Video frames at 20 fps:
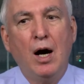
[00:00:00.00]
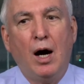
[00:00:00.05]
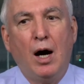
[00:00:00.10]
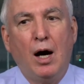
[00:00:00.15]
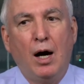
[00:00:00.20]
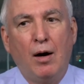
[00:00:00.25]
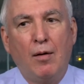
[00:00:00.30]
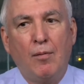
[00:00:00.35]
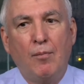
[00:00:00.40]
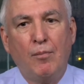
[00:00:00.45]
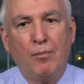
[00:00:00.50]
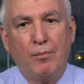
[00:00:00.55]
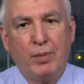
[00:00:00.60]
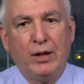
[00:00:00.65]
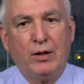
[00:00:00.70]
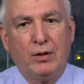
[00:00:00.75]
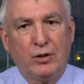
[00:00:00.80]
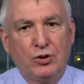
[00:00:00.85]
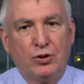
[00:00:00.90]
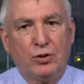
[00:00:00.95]
um,
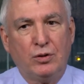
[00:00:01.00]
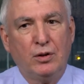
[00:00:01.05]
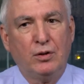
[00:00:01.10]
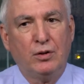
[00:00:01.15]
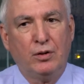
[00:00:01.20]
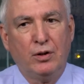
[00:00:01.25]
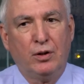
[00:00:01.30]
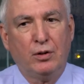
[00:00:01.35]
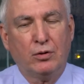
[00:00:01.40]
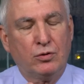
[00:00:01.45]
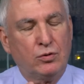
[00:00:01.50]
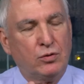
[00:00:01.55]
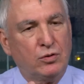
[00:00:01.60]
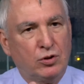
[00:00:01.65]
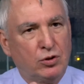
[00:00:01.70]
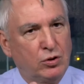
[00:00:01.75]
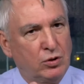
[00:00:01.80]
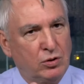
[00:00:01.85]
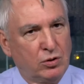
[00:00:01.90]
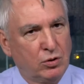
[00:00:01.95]
because there's
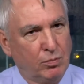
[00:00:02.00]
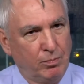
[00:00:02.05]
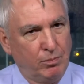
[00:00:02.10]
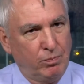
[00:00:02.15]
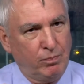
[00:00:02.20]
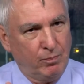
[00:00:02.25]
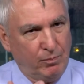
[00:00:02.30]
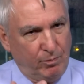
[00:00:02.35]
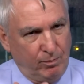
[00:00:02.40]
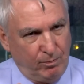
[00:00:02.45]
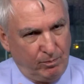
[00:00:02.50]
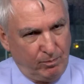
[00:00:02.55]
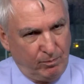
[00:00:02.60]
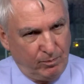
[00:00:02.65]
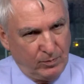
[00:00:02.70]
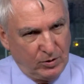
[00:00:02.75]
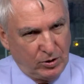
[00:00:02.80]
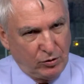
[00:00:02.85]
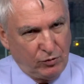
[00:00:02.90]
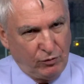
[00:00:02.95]
some
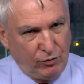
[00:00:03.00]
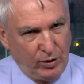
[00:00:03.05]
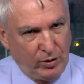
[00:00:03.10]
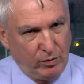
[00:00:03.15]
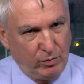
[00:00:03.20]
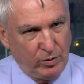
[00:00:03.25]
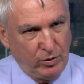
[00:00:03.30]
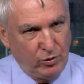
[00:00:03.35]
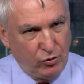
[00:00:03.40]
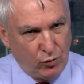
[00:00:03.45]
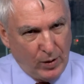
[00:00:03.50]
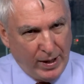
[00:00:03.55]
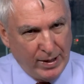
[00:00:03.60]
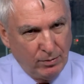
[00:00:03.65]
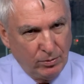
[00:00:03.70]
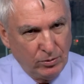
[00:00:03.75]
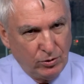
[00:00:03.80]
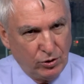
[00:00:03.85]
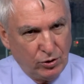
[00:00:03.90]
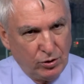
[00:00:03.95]
such frequent
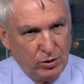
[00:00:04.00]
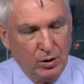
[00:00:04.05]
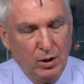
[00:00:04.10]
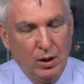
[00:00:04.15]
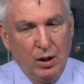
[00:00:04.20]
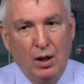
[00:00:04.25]
droughts.